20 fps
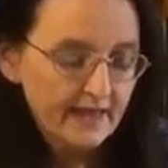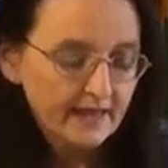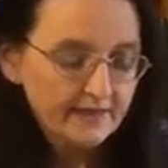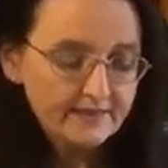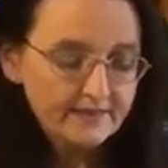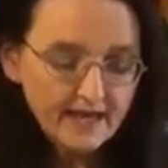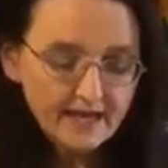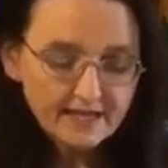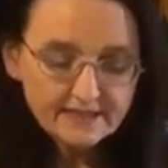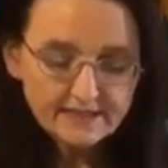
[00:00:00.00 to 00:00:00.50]

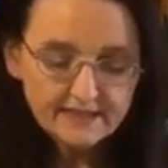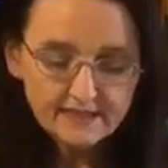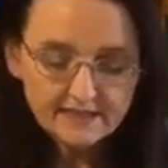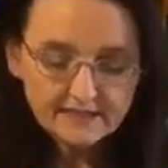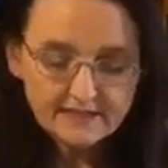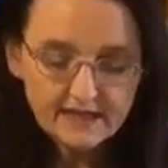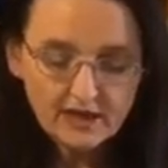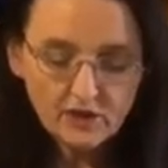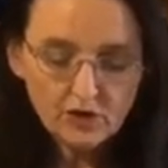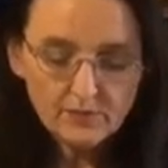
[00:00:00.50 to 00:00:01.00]
That is
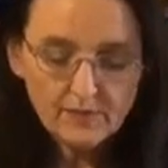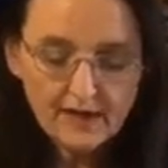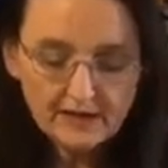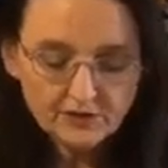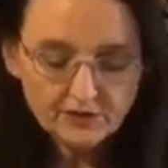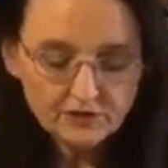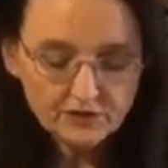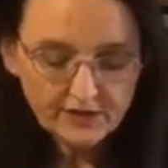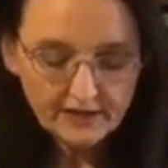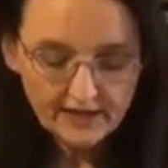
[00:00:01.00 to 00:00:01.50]
our
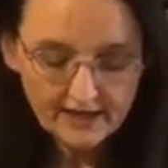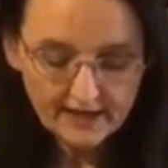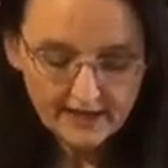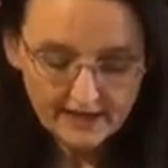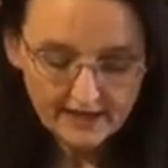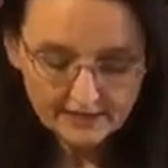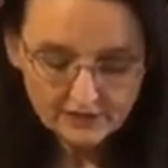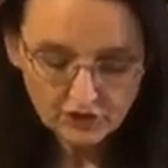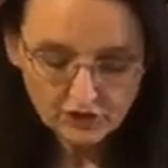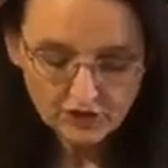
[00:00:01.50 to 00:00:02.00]
pattern
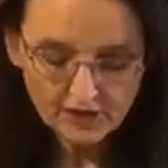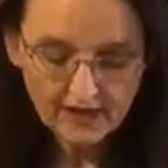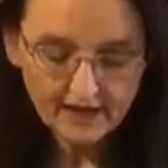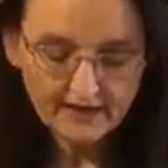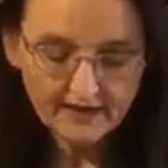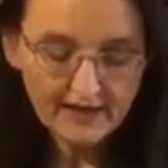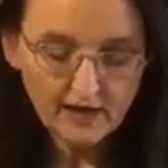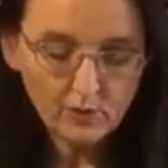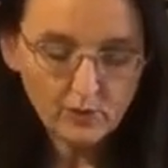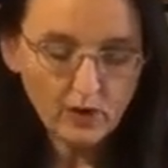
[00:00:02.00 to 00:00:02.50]
done,
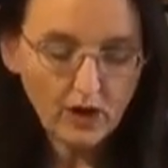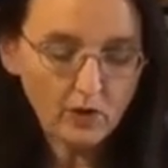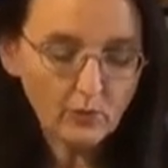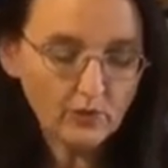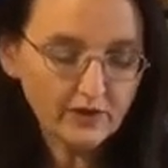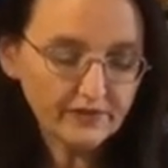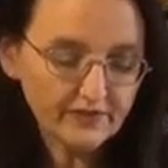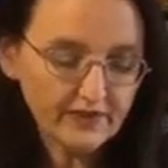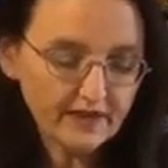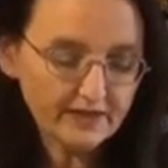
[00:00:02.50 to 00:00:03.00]
and now
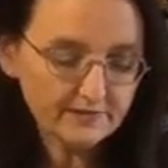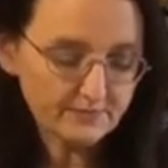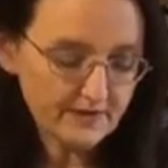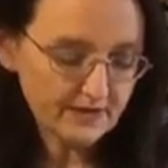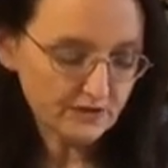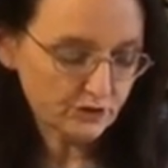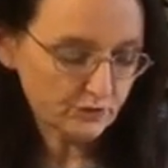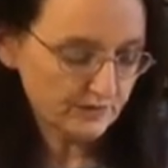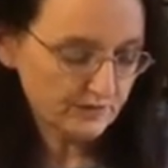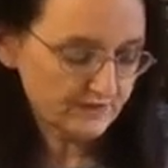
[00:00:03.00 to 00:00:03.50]
with that
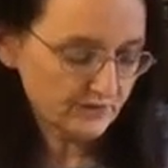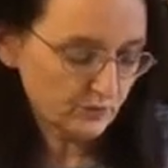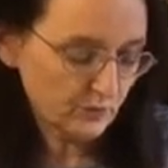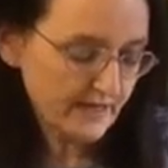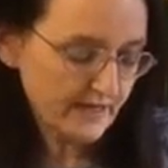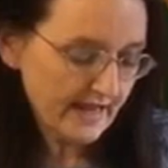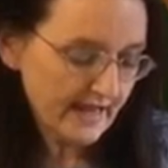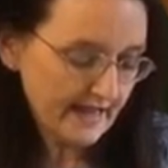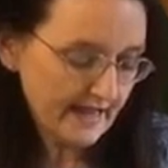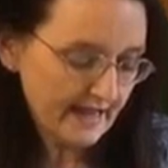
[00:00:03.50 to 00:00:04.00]
measurements
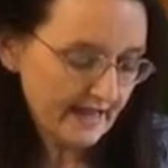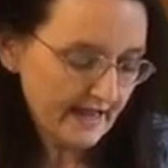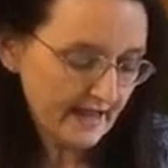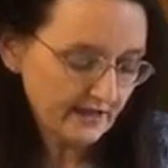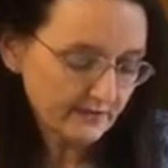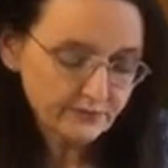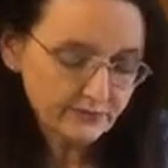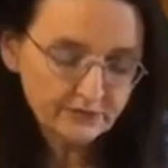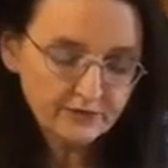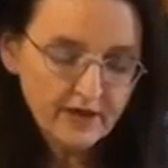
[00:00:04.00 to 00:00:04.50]
we
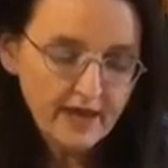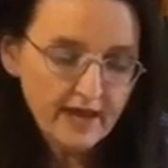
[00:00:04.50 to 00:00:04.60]
have